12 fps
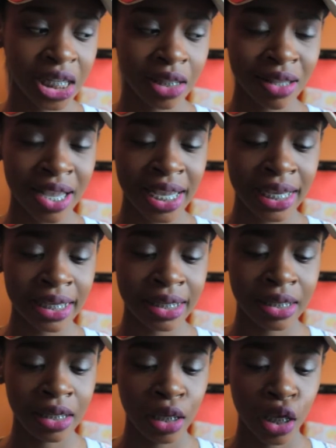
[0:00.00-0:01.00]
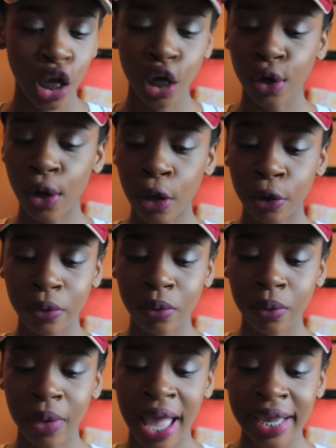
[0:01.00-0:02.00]
like,
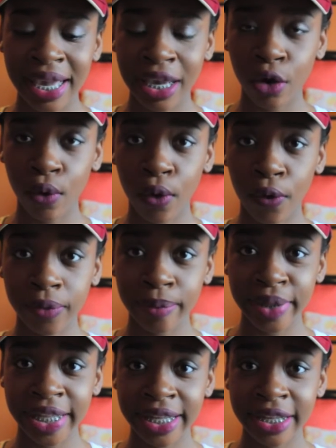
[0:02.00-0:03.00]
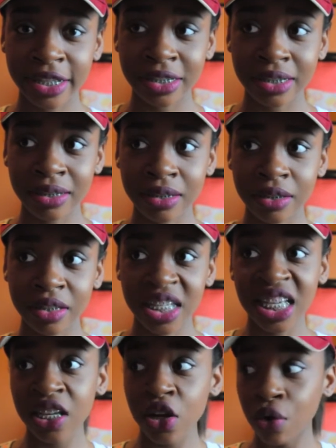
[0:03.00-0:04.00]
no, I can't go over because
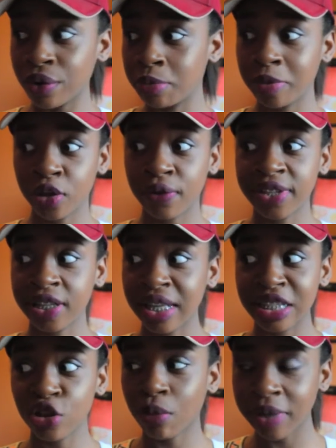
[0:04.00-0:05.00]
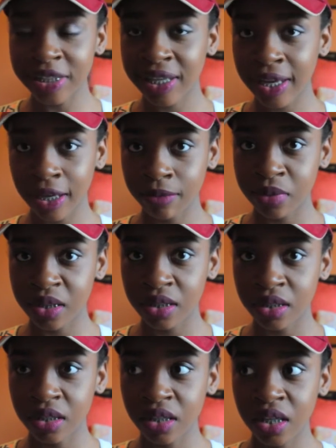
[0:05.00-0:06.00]
he already been over there like so many times
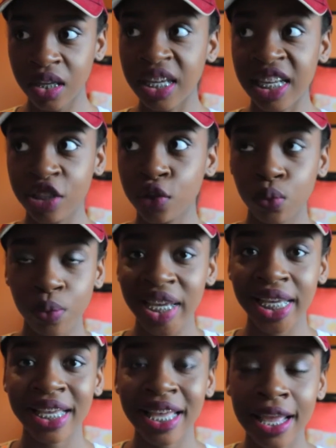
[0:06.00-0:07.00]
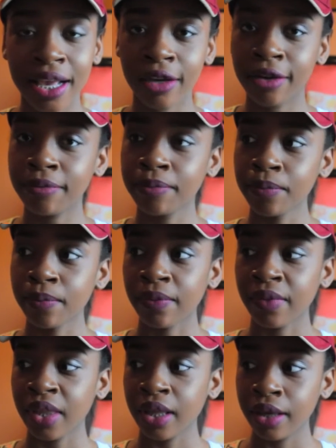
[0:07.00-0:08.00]
each week. And
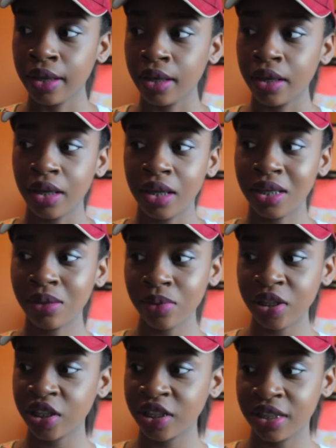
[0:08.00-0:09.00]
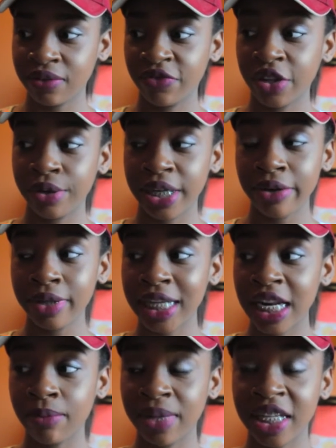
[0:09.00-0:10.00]
it was just very
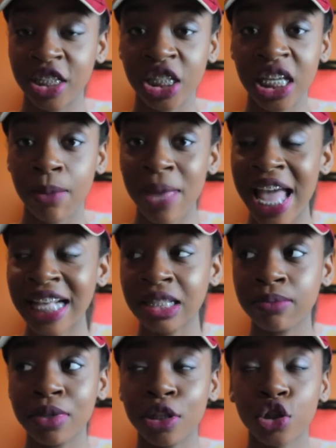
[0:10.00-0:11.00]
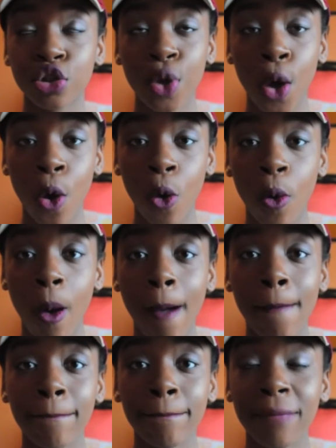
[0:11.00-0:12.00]
irritating because she kept asking me so,
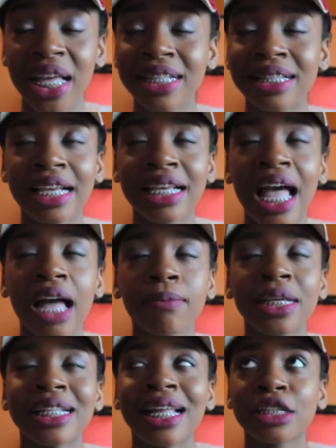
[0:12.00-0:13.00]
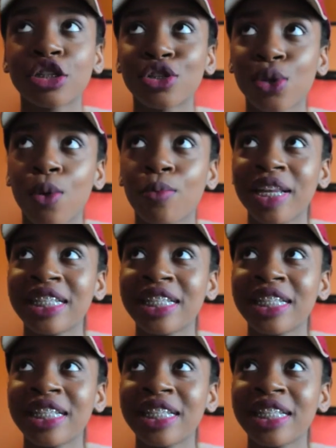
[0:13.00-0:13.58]
like, I mean like so many